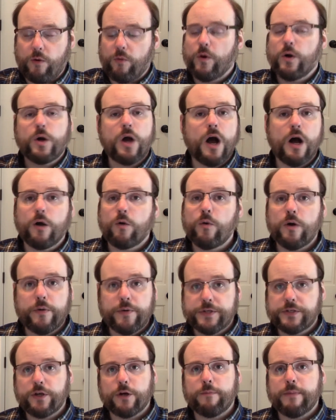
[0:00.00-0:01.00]
Well, Okonkwo
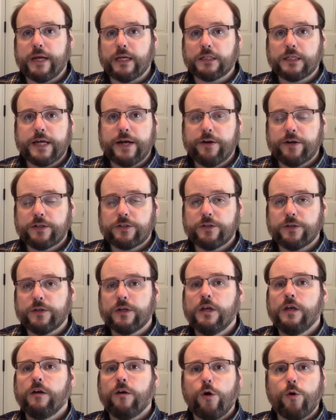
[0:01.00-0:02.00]
is our main character.
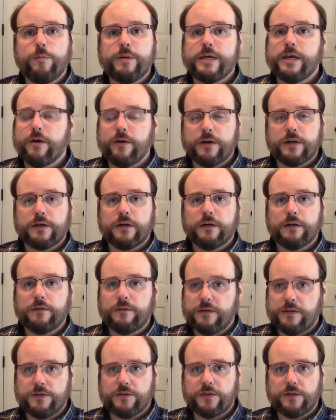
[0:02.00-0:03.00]
Obi-Erika
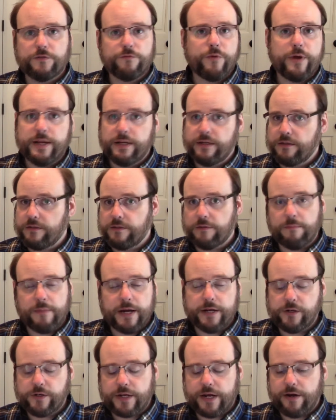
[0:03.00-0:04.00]
is his friend. He's a
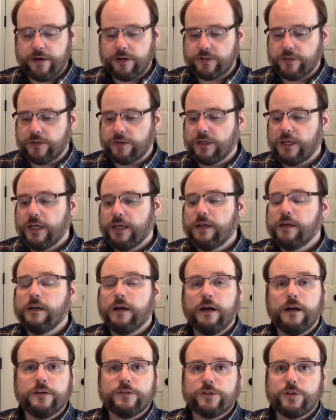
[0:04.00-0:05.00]
minor character.
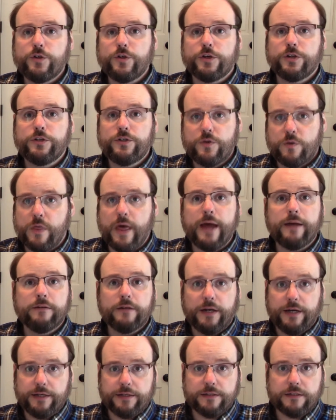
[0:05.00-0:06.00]
So you could do
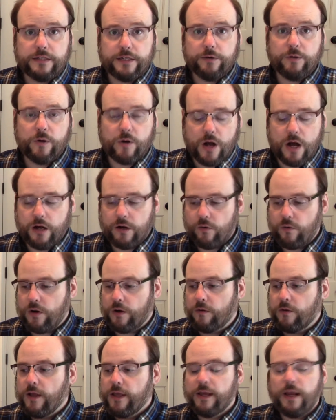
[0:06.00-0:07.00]
that. Dear
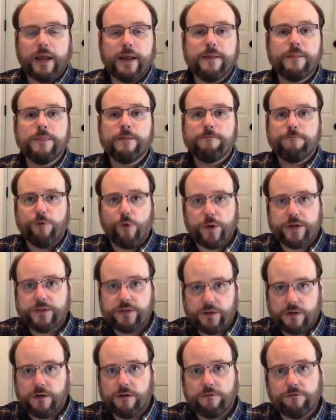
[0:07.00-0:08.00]
Okonkwo, in the voice
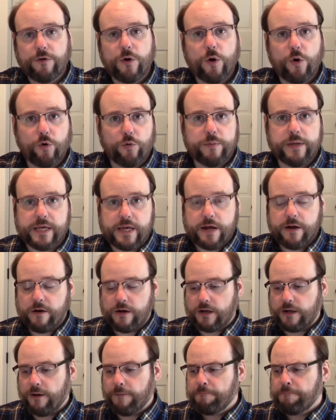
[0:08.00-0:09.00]
of Obi-Erika.